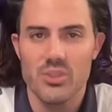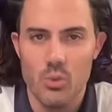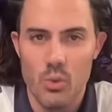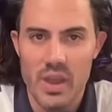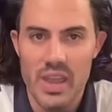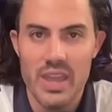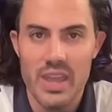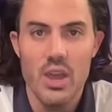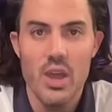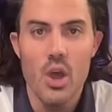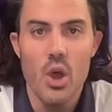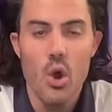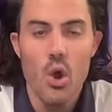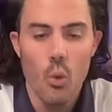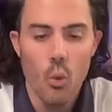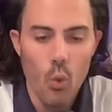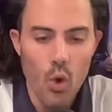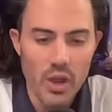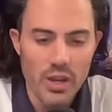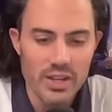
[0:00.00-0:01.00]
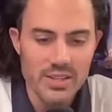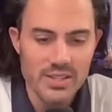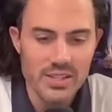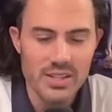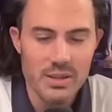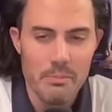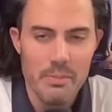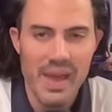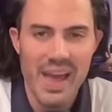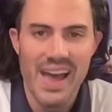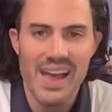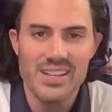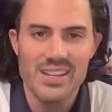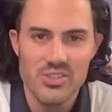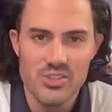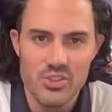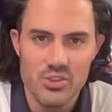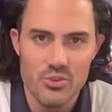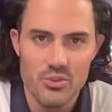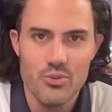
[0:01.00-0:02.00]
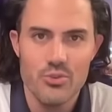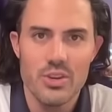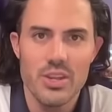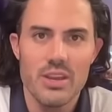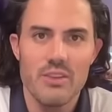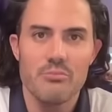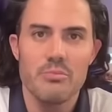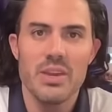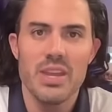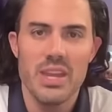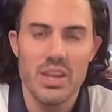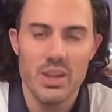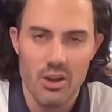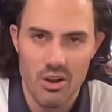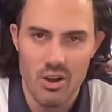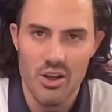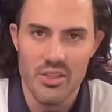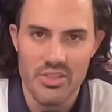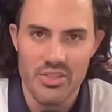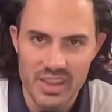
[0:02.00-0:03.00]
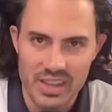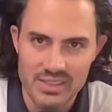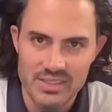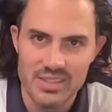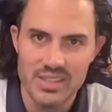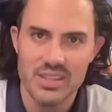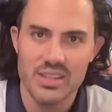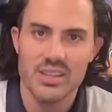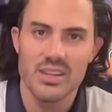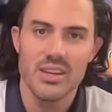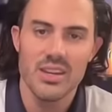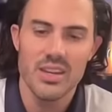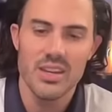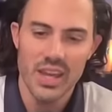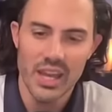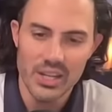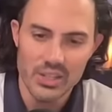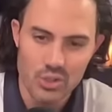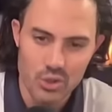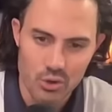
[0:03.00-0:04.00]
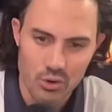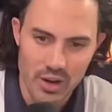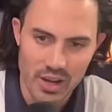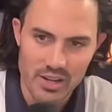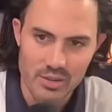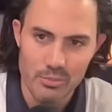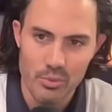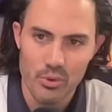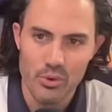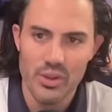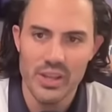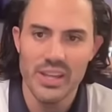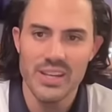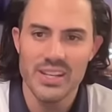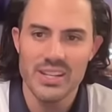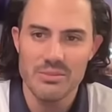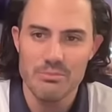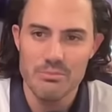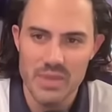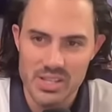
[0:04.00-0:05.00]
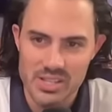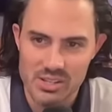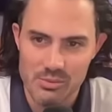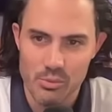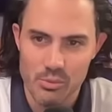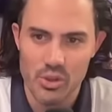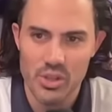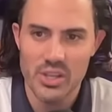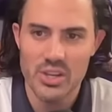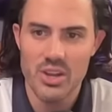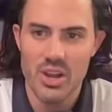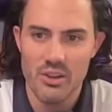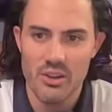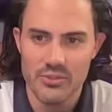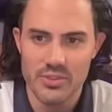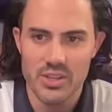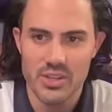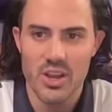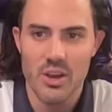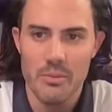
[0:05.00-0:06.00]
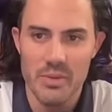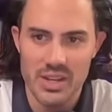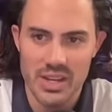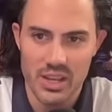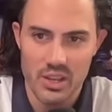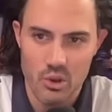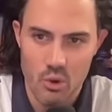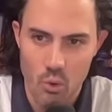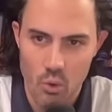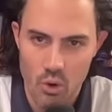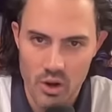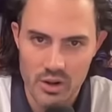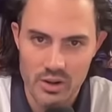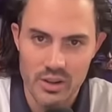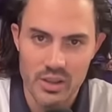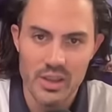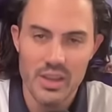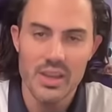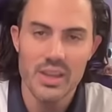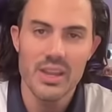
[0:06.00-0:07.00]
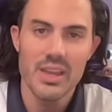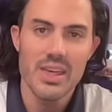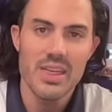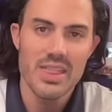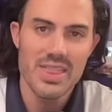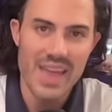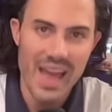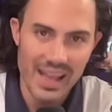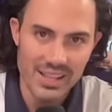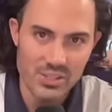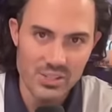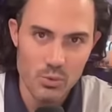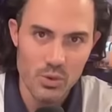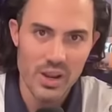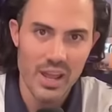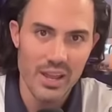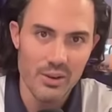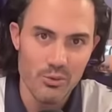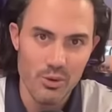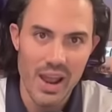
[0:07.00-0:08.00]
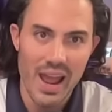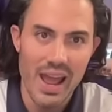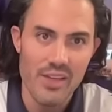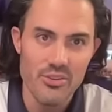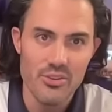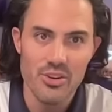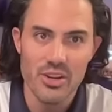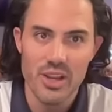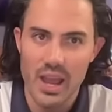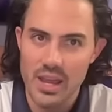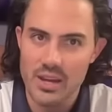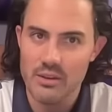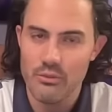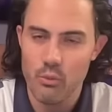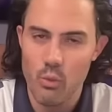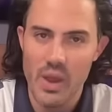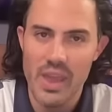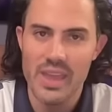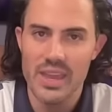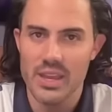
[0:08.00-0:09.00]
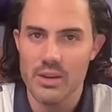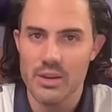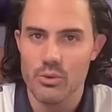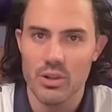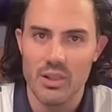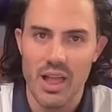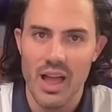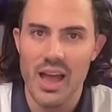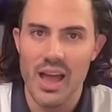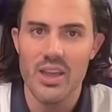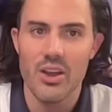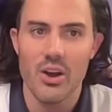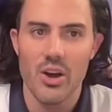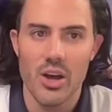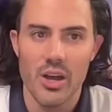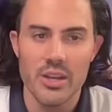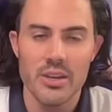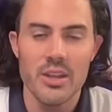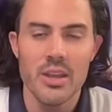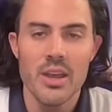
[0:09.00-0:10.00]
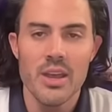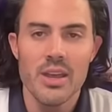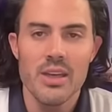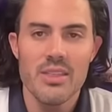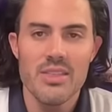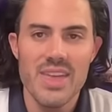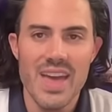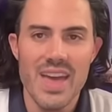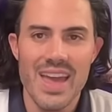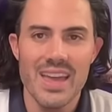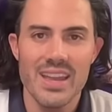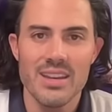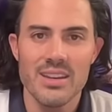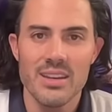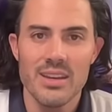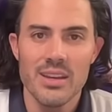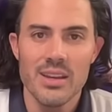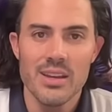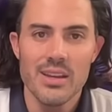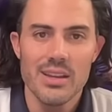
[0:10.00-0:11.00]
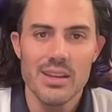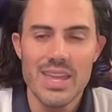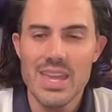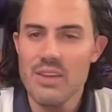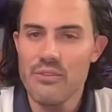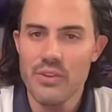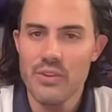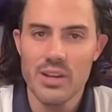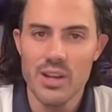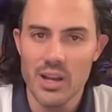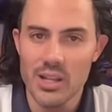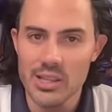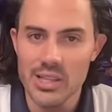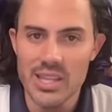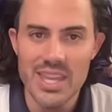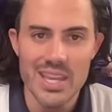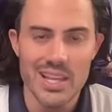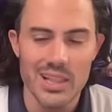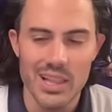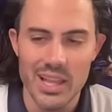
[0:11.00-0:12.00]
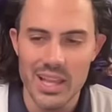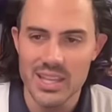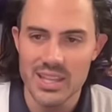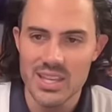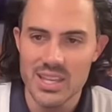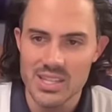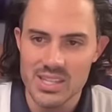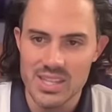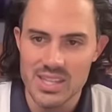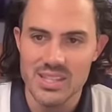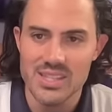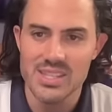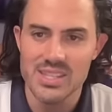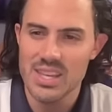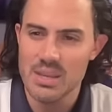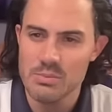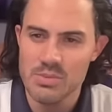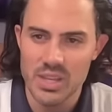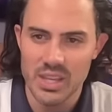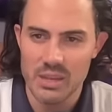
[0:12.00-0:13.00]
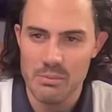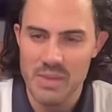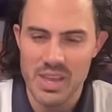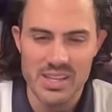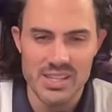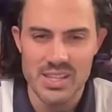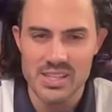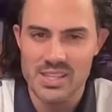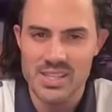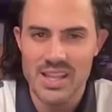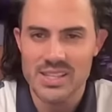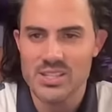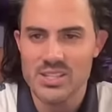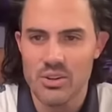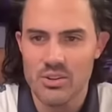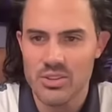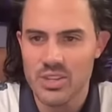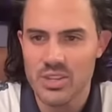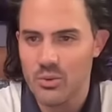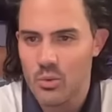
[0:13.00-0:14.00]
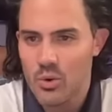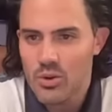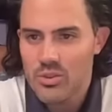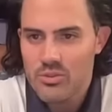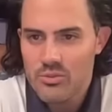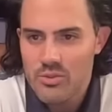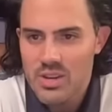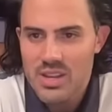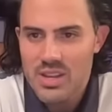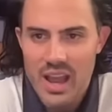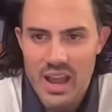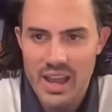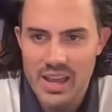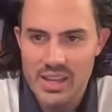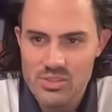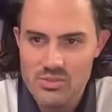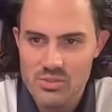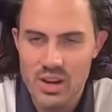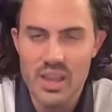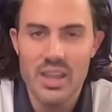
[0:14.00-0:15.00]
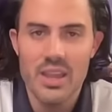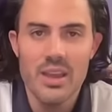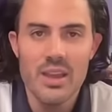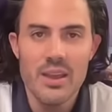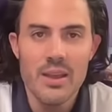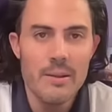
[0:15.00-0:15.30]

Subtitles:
to wait. What is going to pass the scrutiny of being authentic and credible and admissible enough to come in at court? That's what I'd rather kind of wait and rely on than even a leak like this that seems like it makes sense. And that's the other thing. We're three guys, right?